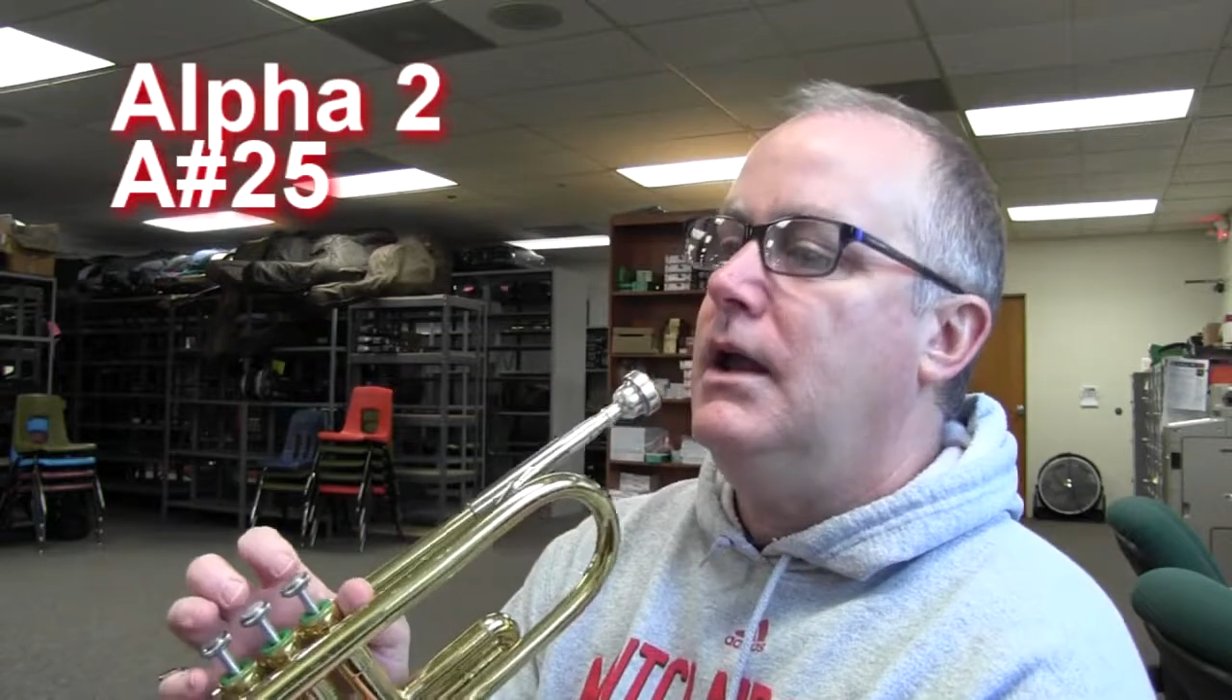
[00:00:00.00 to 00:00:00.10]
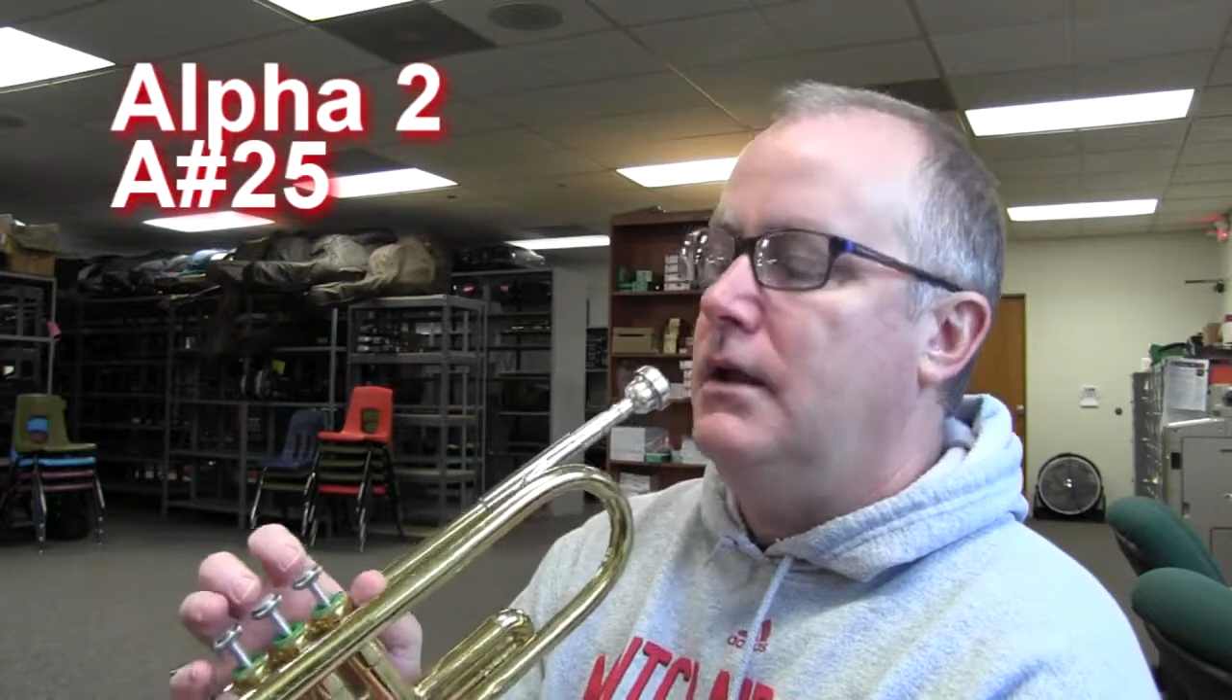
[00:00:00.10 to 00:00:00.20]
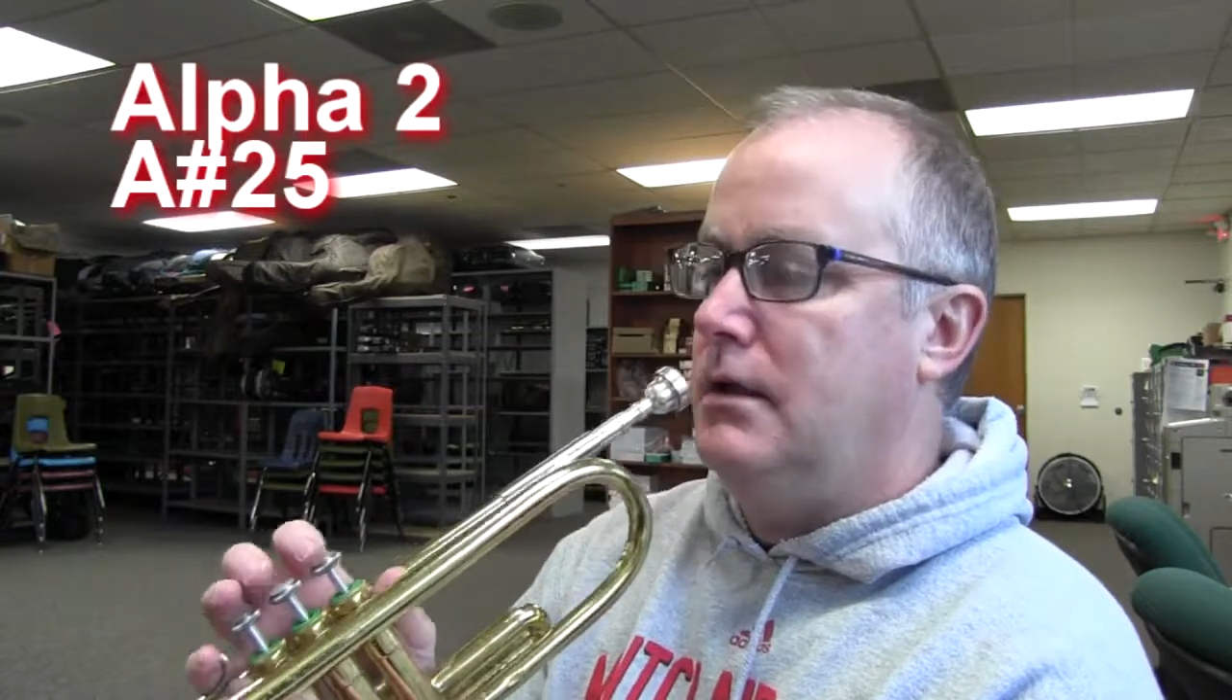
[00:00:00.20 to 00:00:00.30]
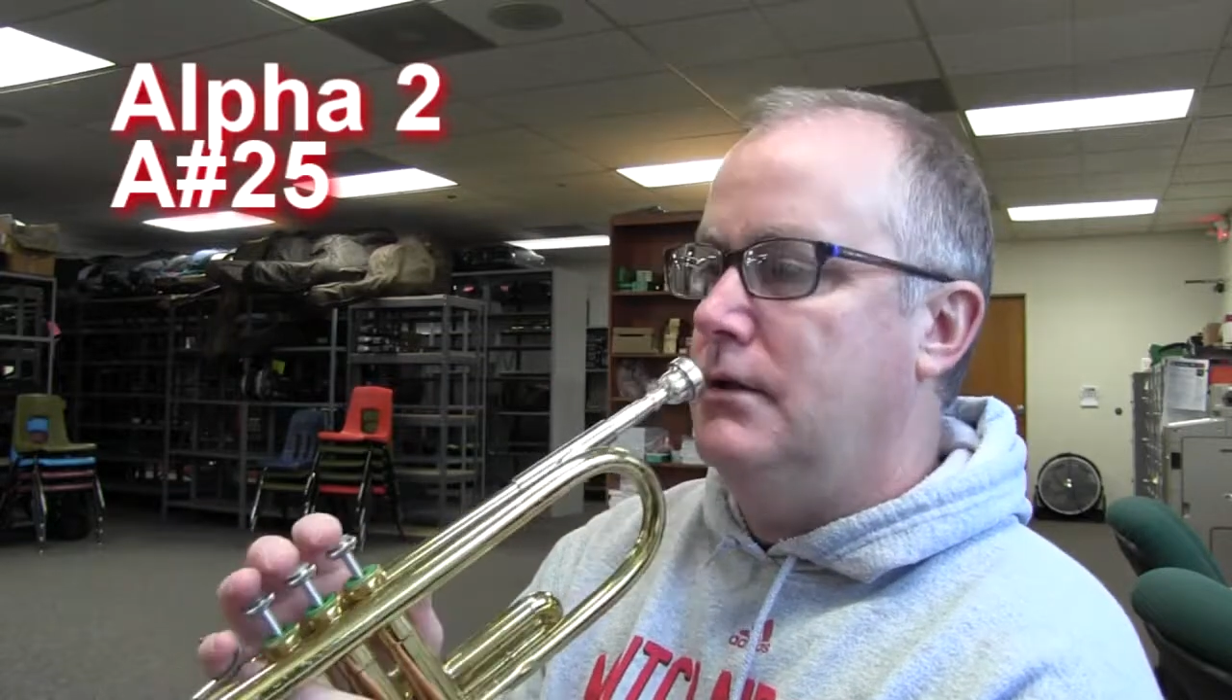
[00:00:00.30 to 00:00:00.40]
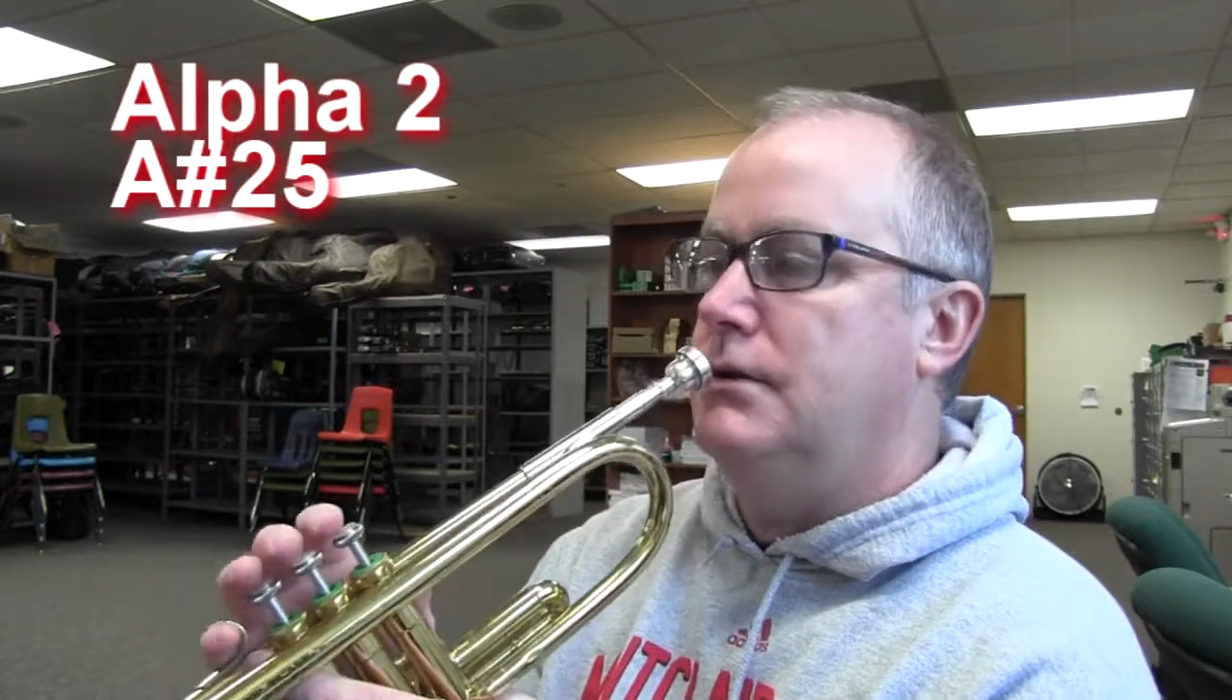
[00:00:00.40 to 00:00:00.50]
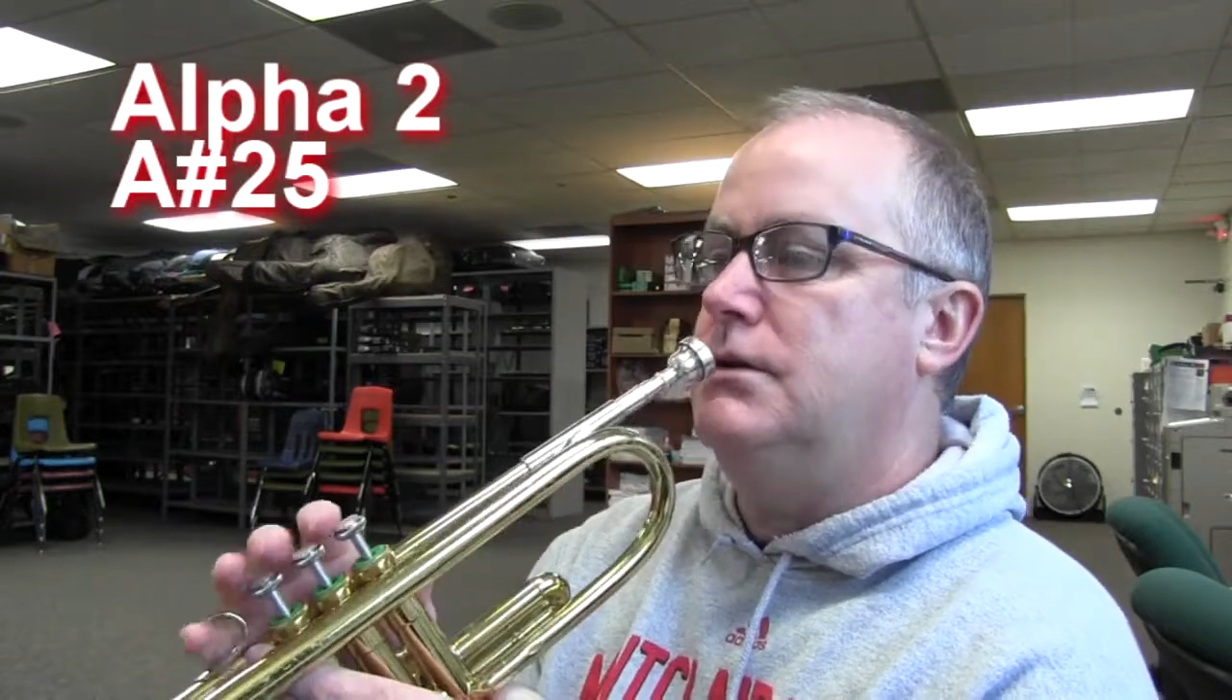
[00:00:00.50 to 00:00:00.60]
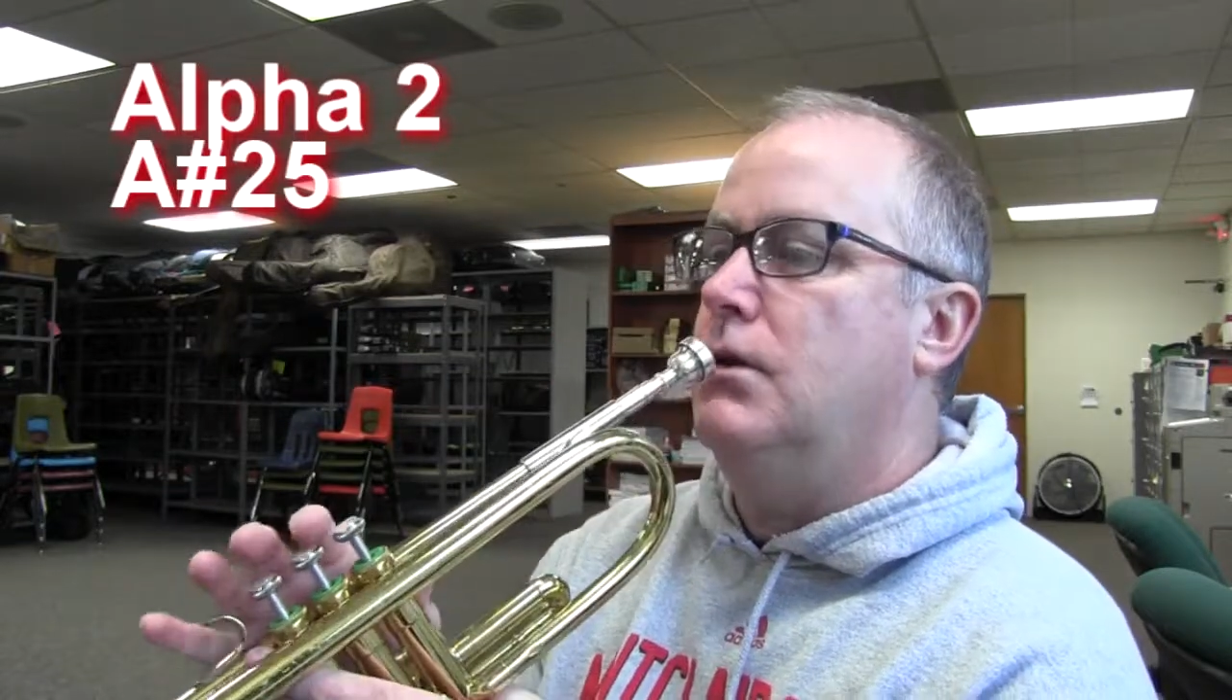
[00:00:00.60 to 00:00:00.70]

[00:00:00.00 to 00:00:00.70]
and